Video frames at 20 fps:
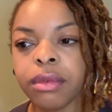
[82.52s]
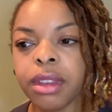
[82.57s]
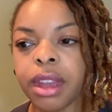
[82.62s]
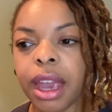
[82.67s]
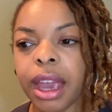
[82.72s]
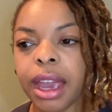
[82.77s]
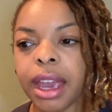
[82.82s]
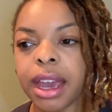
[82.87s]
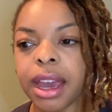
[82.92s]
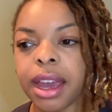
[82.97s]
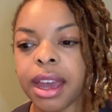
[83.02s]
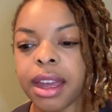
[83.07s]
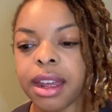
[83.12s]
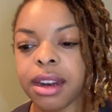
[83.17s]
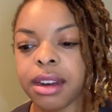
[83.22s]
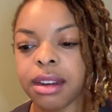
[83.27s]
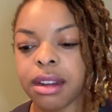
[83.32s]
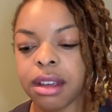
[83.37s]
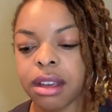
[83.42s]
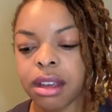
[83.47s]

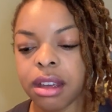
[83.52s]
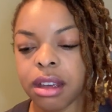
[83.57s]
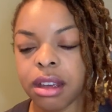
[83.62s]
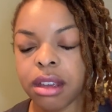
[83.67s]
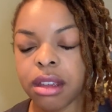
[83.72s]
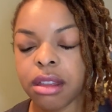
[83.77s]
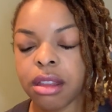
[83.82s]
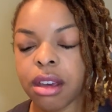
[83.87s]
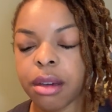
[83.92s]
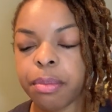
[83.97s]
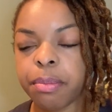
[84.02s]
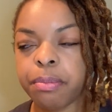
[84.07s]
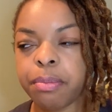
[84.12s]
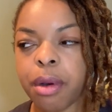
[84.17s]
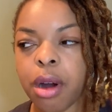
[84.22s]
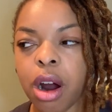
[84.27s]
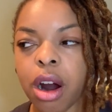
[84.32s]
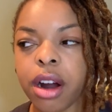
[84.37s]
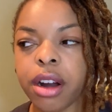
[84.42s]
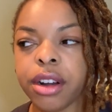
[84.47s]
and the
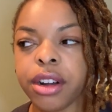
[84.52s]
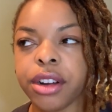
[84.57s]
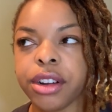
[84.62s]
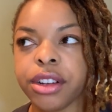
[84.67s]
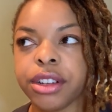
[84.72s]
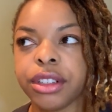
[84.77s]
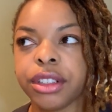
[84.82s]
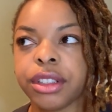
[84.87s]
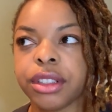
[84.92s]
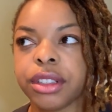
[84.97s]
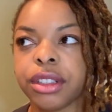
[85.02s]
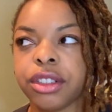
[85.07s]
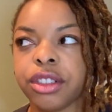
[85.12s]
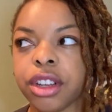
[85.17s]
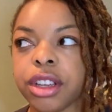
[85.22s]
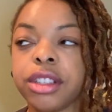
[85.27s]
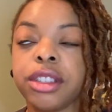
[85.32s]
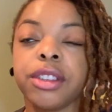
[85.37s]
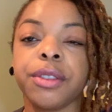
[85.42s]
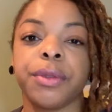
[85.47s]
partner's
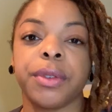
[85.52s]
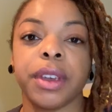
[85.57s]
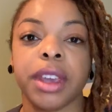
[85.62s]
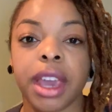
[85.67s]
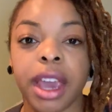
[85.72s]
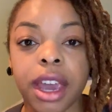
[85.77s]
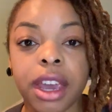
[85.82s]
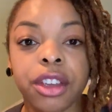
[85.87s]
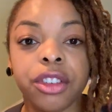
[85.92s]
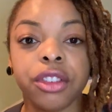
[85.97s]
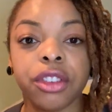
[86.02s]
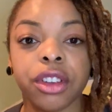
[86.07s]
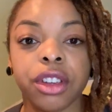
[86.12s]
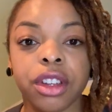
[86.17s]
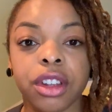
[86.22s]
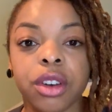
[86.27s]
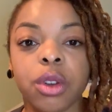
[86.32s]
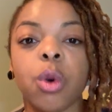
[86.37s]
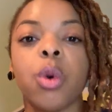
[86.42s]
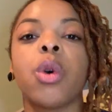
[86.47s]

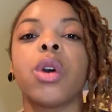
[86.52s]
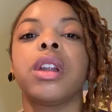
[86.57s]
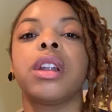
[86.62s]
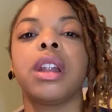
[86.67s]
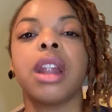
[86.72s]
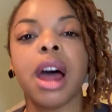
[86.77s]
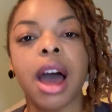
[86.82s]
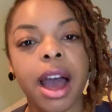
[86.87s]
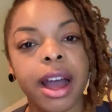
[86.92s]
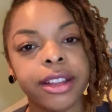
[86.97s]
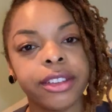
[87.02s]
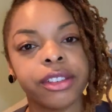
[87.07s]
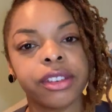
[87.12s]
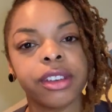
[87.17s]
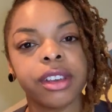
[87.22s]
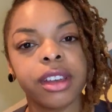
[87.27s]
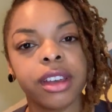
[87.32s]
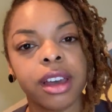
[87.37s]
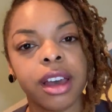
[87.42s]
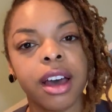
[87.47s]
justification or
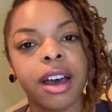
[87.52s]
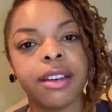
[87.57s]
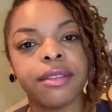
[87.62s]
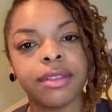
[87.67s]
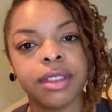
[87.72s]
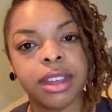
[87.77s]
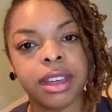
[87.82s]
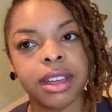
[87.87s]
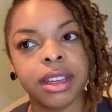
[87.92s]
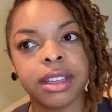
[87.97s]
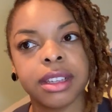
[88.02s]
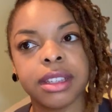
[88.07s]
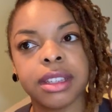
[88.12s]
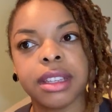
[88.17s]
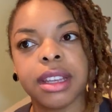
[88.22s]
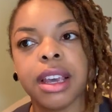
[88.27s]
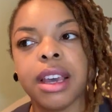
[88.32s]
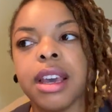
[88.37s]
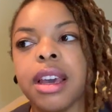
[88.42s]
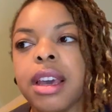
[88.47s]
logic of this
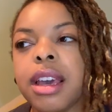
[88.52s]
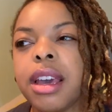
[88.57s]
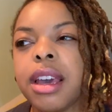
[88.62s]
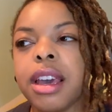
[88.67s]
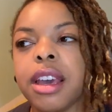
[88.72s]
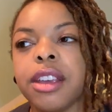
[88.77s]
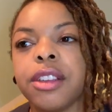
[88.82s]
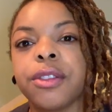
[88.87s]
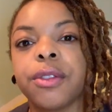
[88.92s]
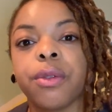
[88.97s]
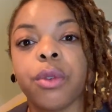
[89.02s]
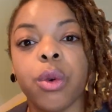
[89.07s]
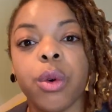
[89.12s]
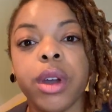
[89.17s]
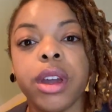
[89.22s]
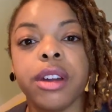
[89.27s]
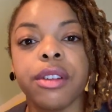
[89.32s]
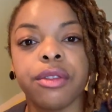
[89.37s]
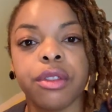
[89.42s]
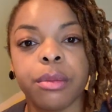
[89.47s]
is
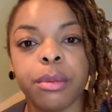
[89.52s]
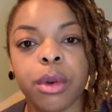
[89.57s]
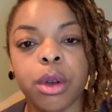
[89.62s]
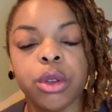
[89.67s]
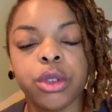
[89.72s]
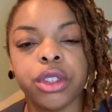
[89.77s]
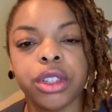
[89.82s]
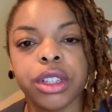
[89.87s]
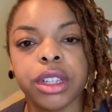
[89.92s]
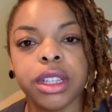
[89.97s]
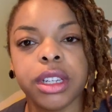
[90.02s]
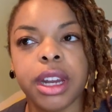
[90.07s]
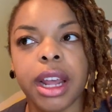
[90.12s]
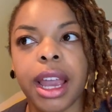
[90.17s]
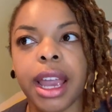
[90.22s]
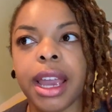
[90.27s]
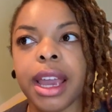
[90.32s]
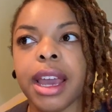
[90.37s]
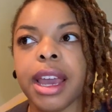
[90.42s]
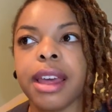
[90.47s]
void of emotion,
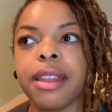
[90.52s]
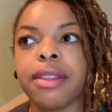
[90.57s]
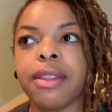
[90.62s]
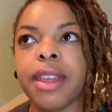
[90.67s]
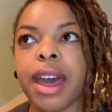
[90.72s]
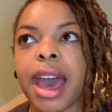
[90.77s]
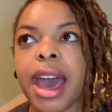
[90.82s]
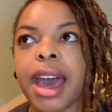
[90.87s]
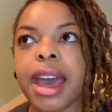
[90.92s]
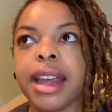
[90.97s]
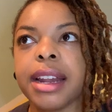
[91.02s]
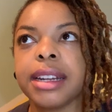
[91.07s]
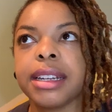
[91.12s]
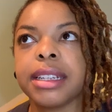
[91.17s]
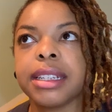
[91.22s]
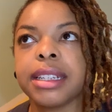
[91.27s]
and that